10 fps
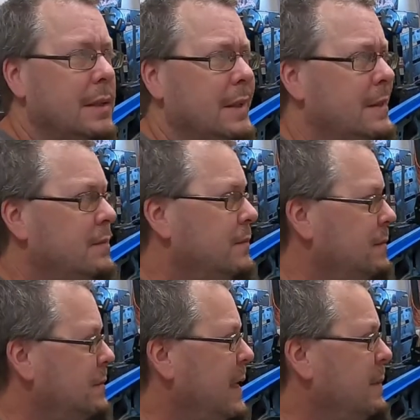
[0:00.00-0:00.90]
and
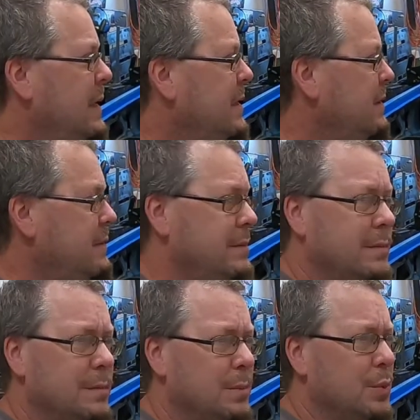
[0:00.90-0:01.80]
they make
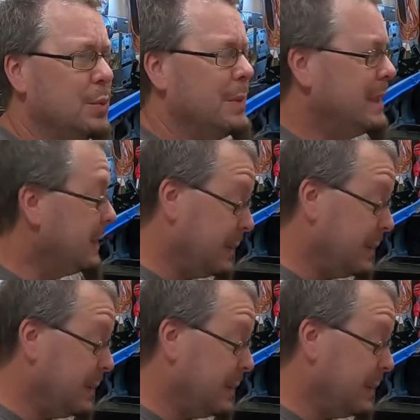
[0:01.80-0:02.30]
more money.